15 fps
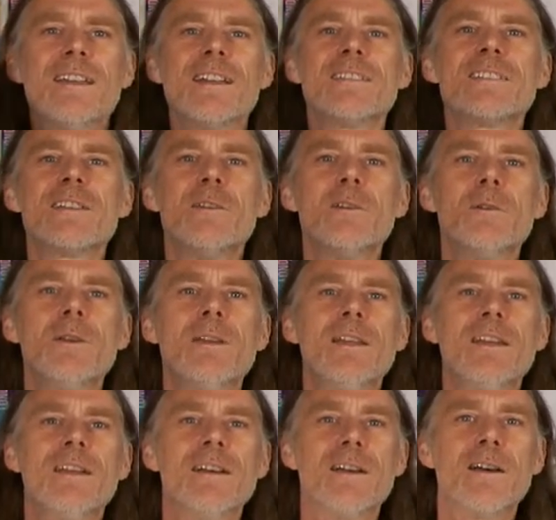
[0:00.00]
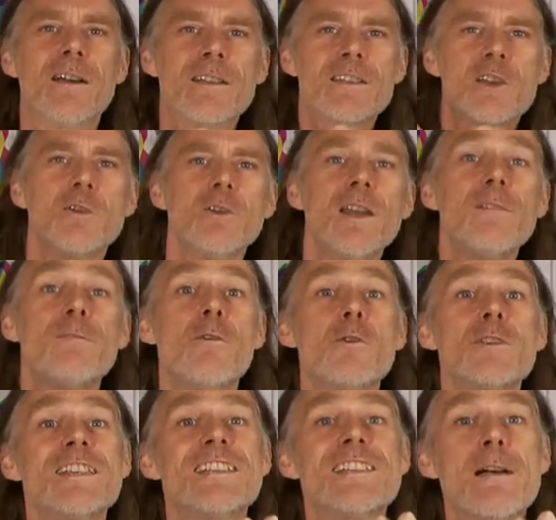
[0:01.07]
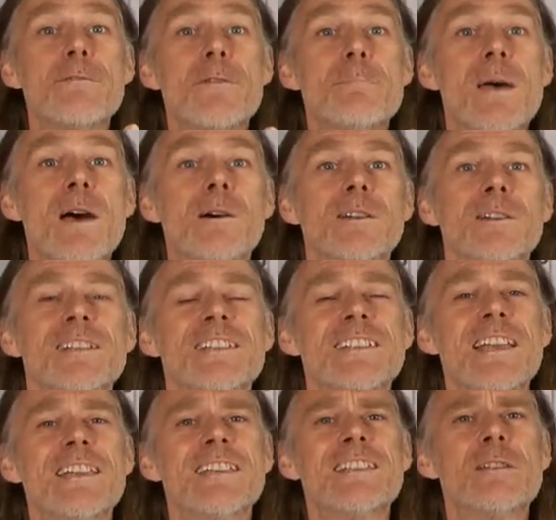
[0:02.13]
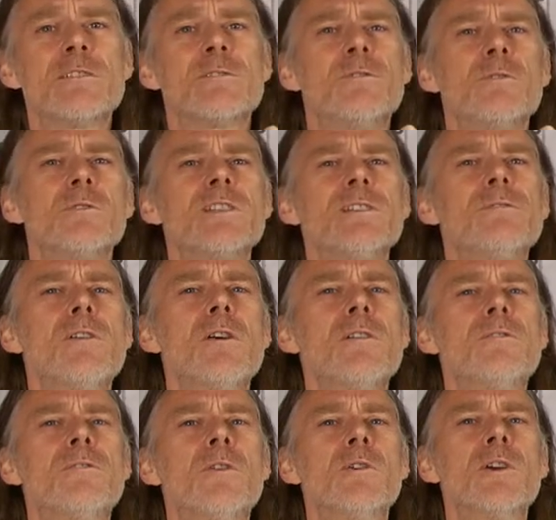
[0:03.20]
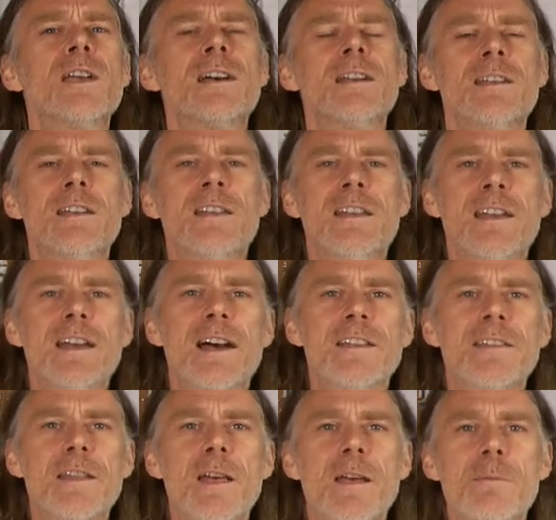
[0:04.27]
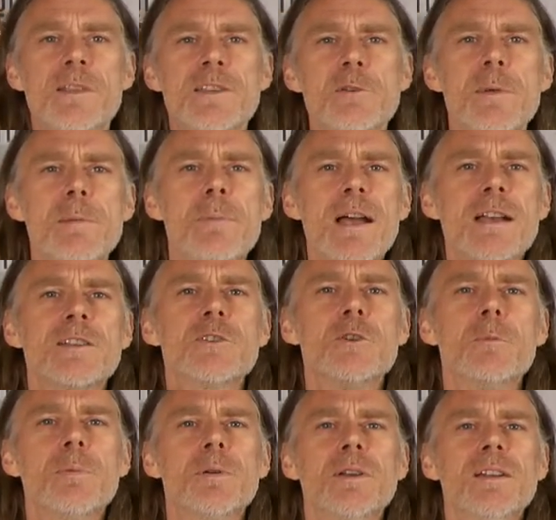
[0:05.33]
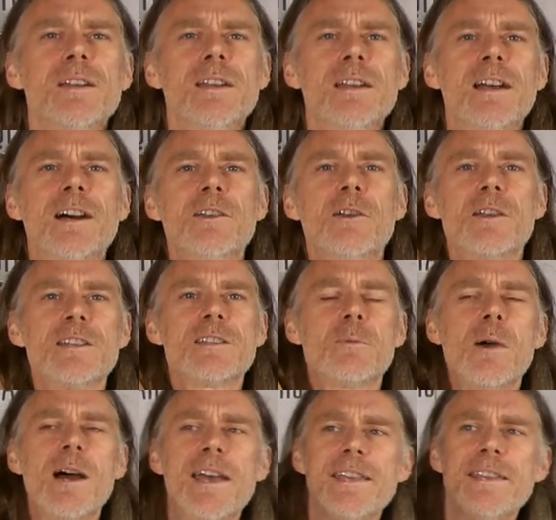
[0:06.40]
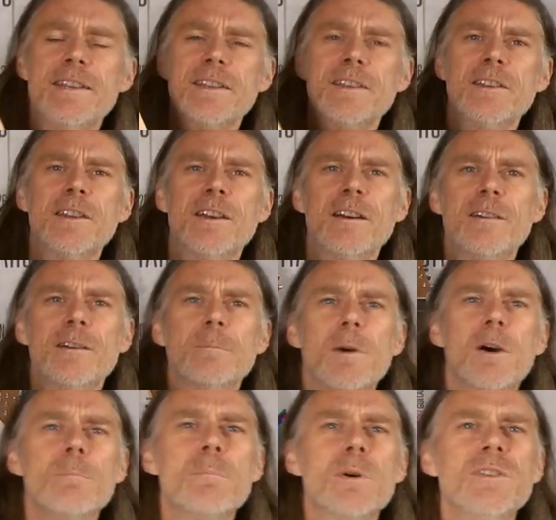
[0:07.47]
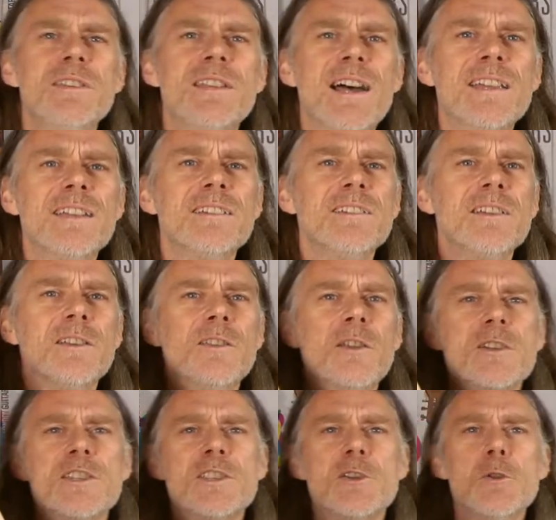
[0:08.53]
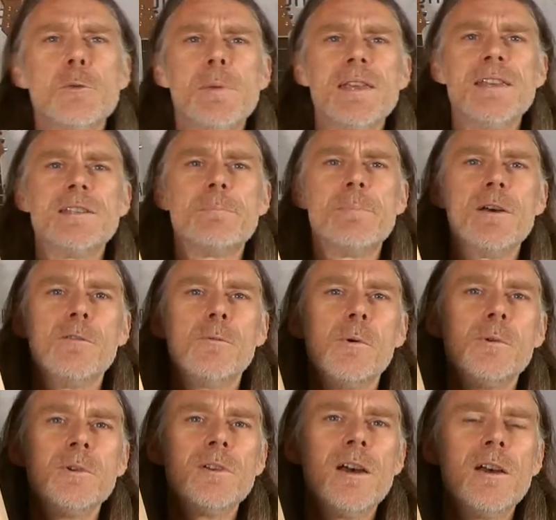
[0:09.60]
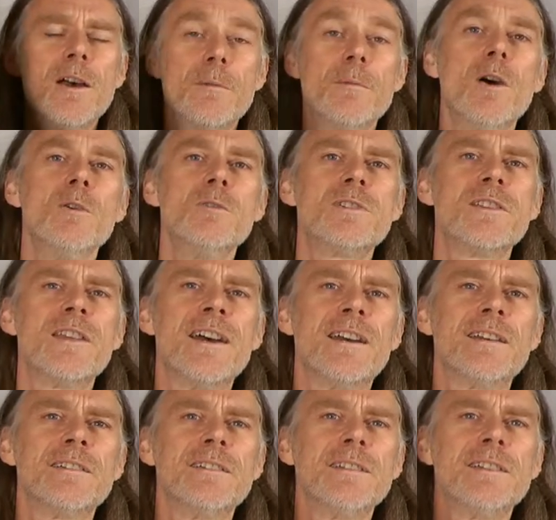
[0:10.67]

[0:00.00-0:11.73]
And so it's currently 47 mil. I'm going to take it down to 45 for you. And this will be packed up and on its way on Monday. Nice two-piece bit of older there.